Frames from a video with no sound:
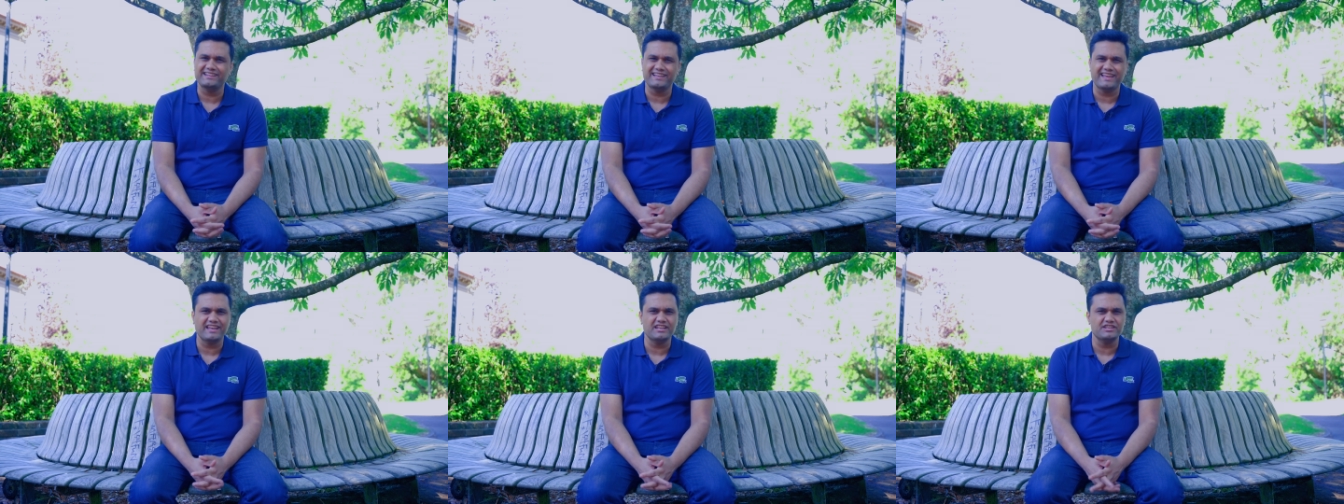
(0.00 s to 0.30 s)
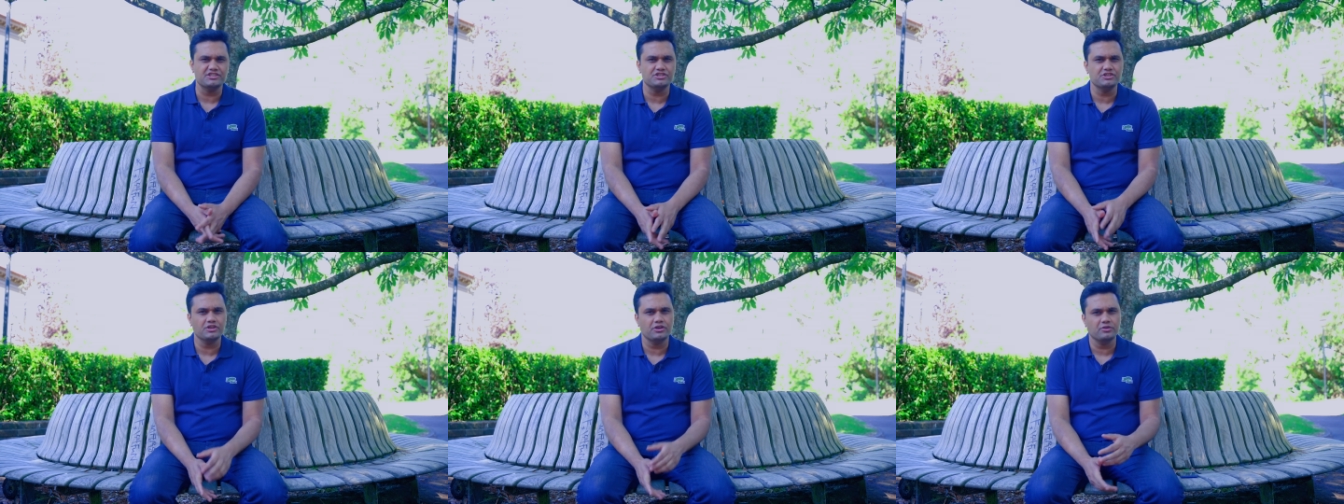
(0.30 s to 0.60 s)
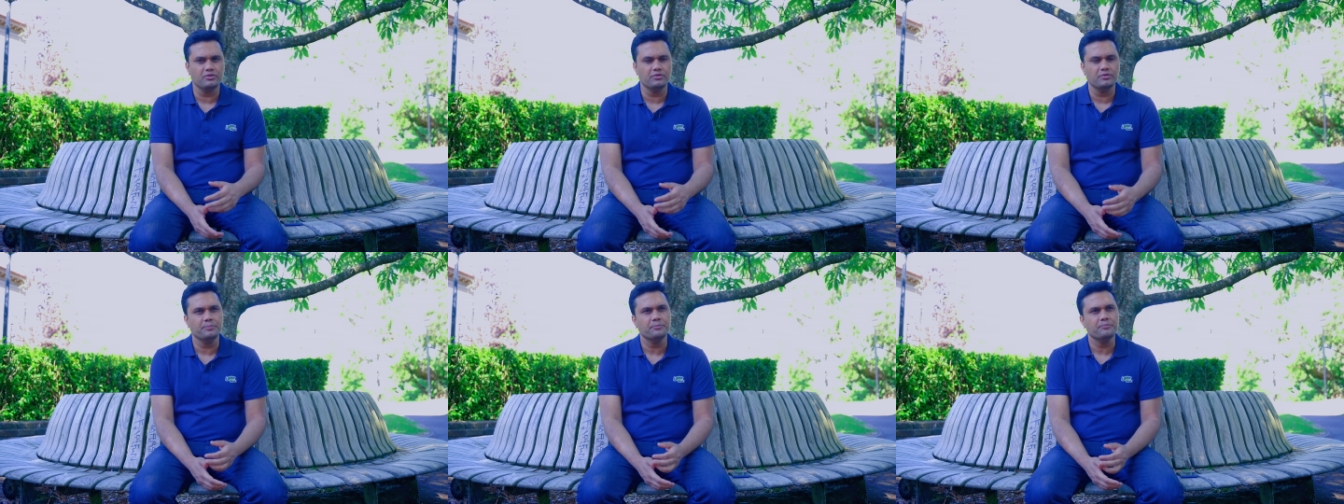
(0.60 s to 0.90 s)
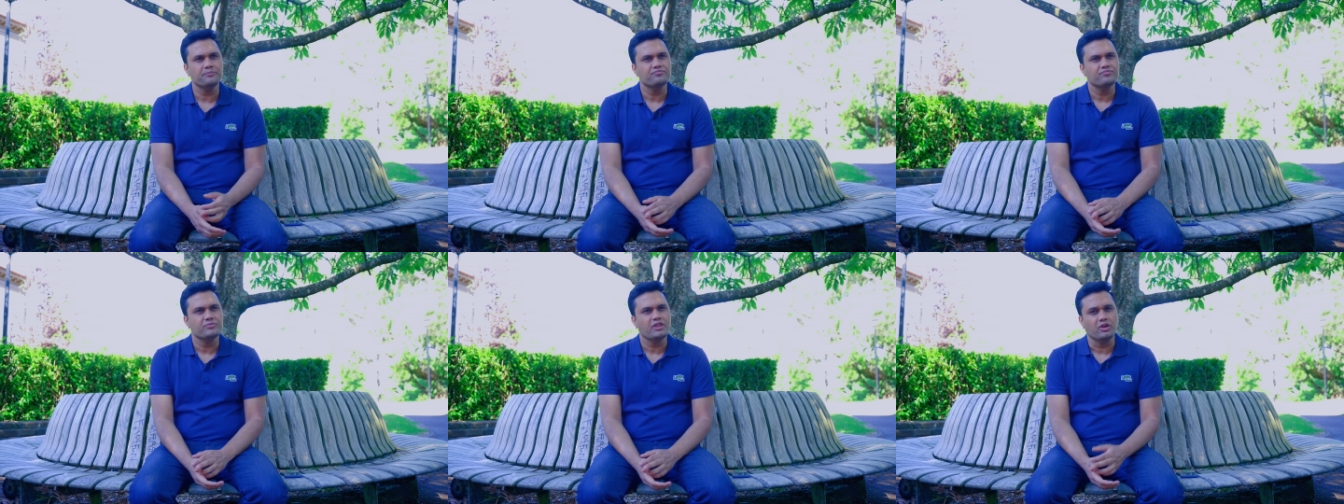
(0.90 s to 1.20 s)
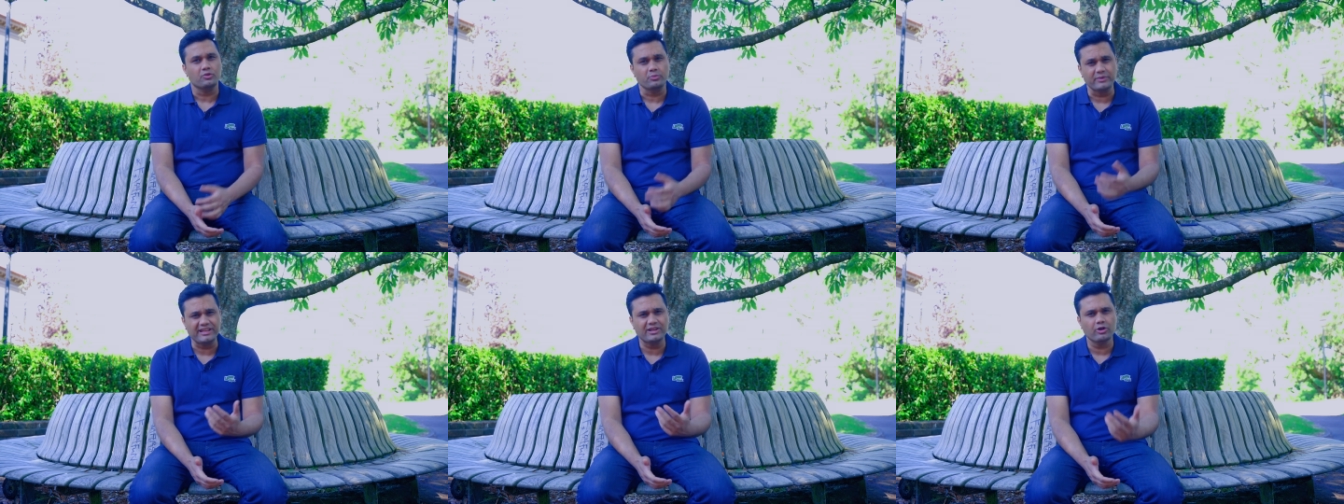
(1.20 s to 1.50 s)
and
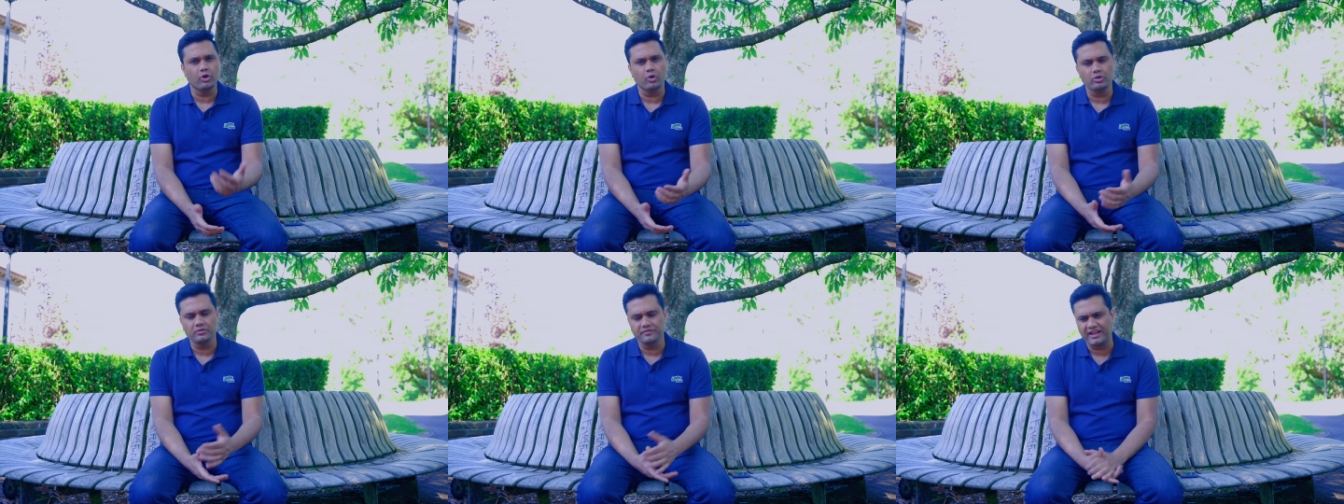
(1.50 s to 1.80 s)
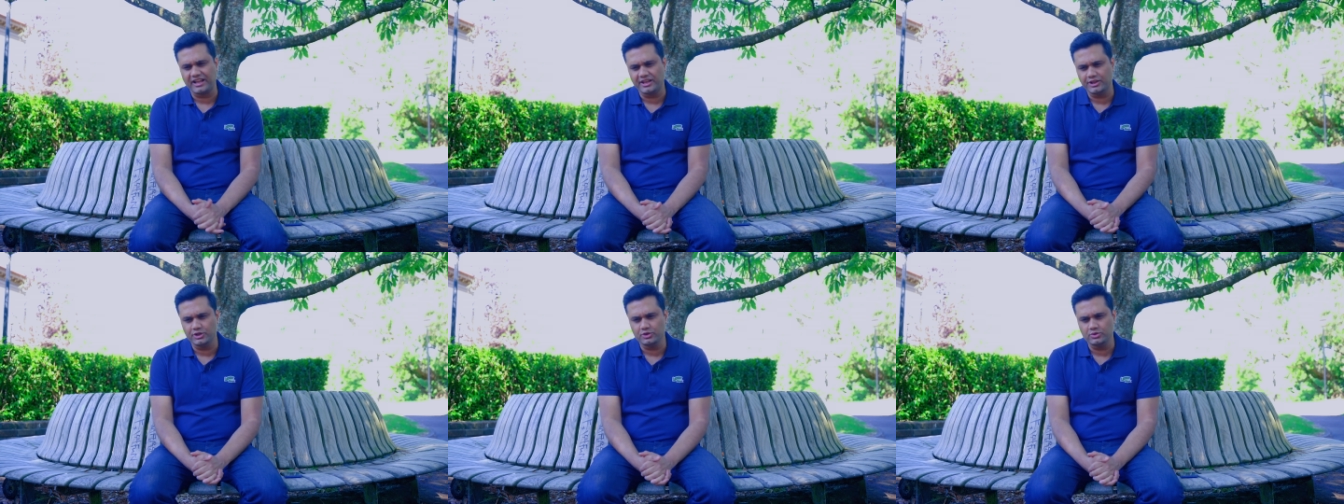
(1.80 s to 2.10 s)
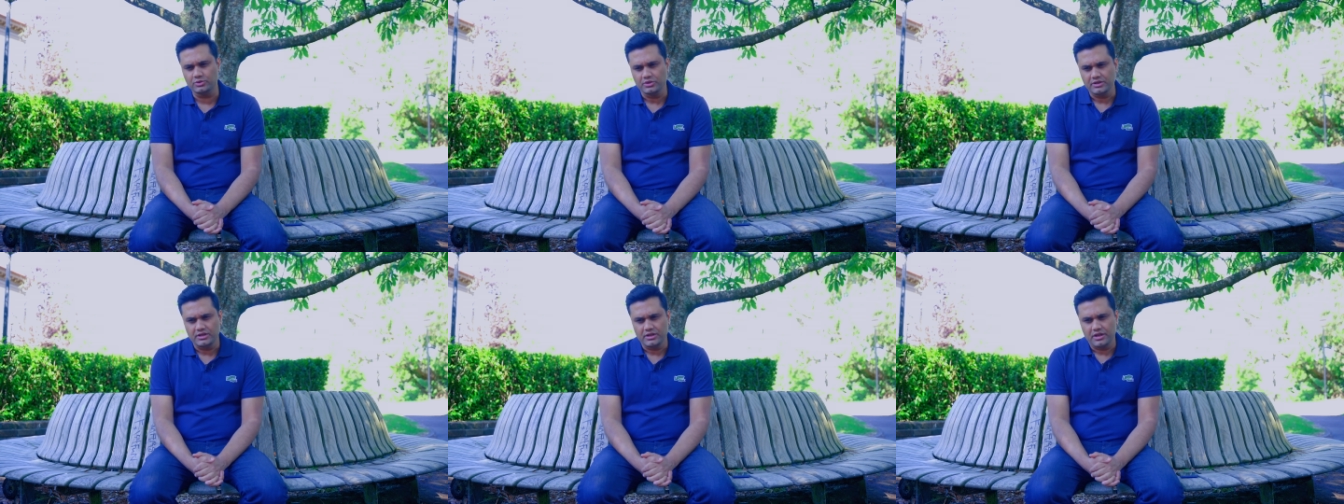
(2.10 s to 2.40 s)
recall value.